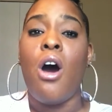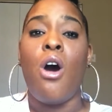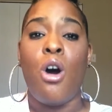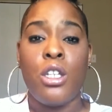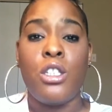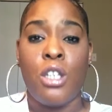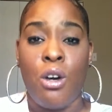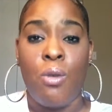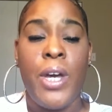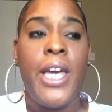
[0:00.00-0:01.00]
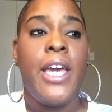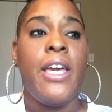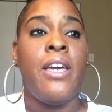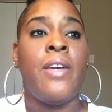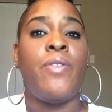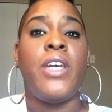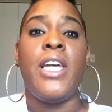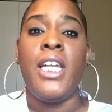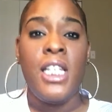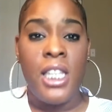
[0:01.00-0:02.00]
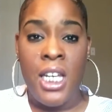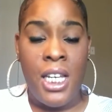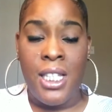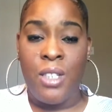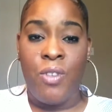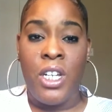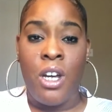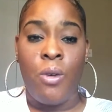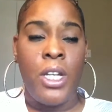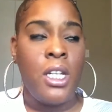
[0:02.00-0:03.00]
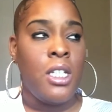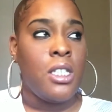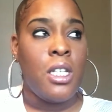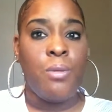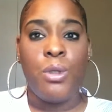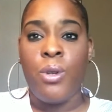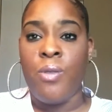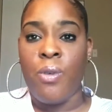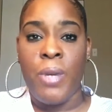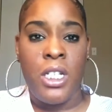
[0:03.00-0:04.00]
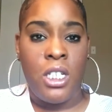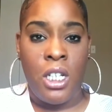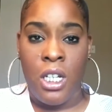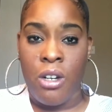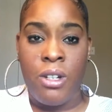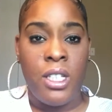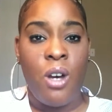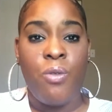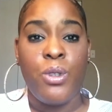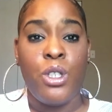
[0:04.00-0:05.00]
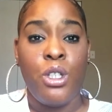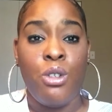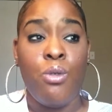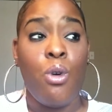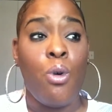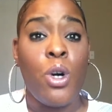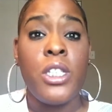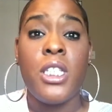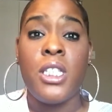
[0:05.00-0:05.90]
Also, if anything in this video, any tips or information in here is helpful to you or to